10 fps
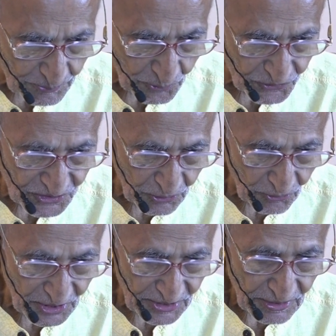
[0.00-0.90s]
safely
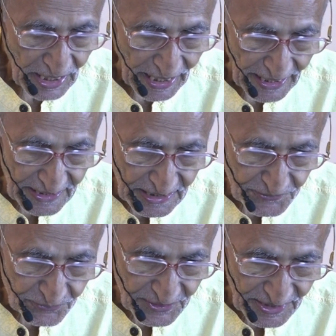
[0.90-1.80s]
proceed on it
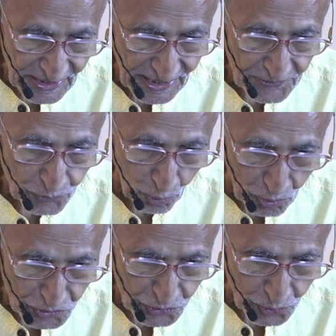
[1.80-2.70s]
unless we realize
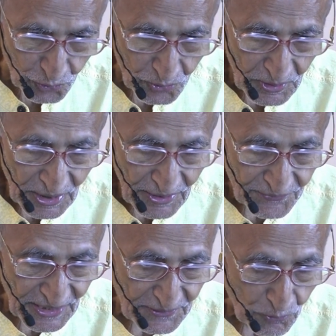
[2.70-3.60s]
also
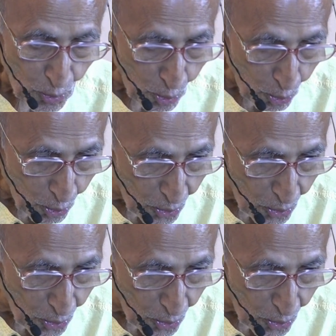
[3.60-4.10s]
that